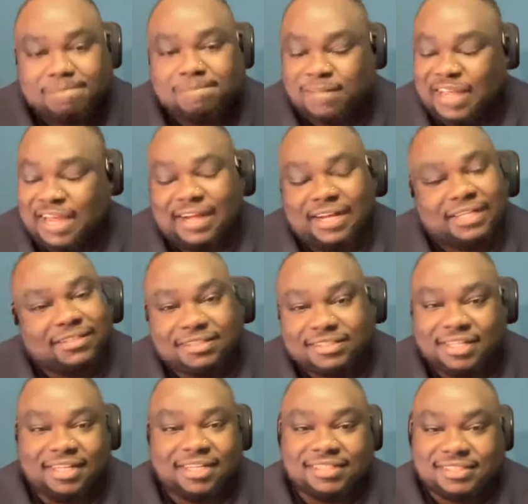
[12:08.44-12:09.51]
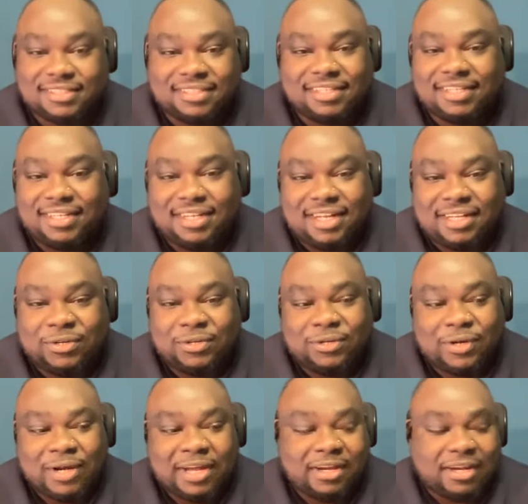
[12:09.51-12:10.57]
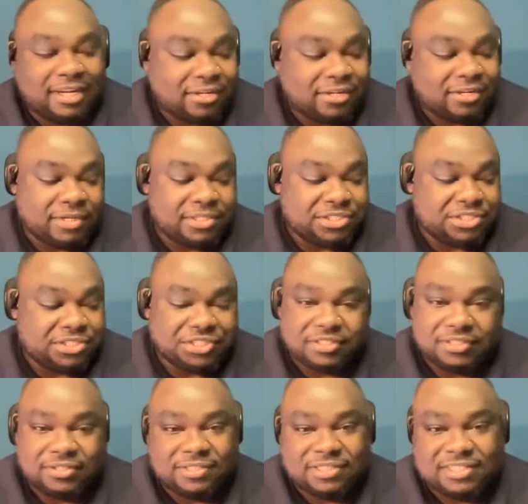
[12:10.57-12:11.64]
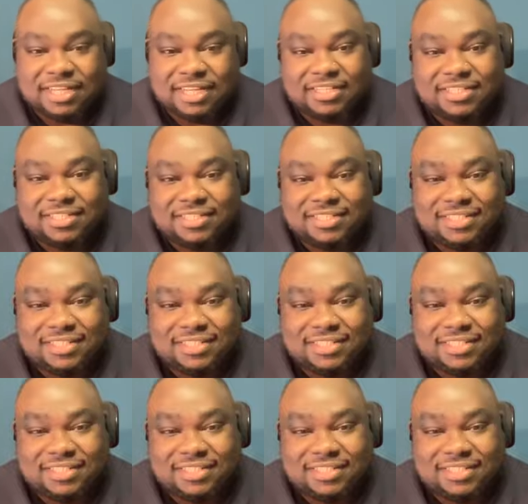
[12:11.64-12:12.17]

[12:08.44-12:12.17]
Fair yeah, yeah. I don't know. I, I cringe on set.